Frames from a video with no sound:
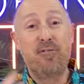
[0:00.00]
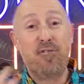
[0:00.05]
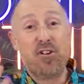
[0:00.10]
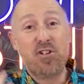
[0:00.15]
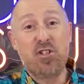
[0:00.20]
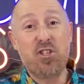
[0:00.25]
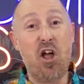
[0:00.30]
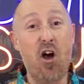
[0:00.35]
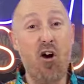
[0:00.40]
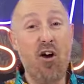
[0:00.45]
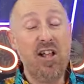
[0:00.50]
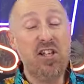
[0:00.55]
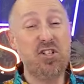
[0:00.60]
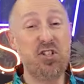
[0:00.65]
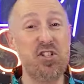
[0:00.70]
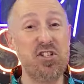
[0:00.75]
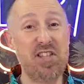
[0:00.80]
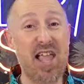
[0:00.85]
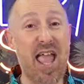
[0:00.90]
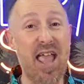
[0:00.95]
for a start, it's
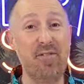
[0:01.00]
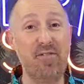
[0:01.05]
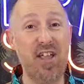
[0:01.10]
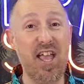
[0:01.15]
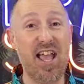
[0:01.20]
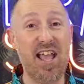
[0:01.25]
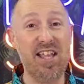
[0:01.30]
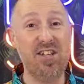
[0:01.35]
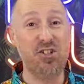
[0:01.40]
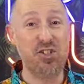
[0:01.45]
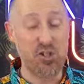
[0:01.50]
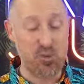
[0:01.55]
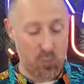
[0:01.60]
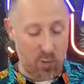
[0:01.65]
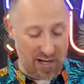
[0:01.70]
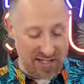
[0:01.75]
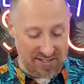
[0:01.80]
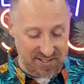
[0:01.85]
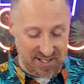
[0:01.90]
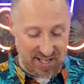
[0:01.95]
just heavier. It's just
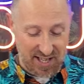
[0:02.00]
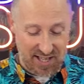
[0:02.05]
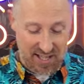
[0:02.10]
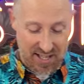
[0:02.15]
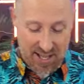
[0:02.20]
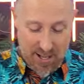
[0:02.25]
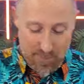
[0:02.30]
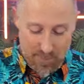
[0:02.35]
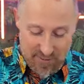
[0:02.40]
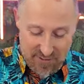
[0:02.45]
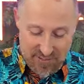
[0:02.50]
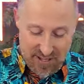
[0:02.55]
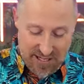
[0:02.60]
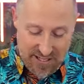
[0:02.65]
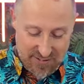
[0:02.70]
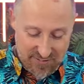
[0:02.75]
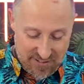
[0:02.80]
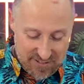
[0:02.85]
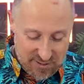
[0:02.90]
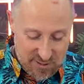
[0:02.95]
weightier. But
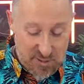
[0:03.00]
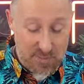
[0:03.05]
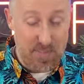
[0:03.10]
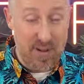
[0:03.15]
then this is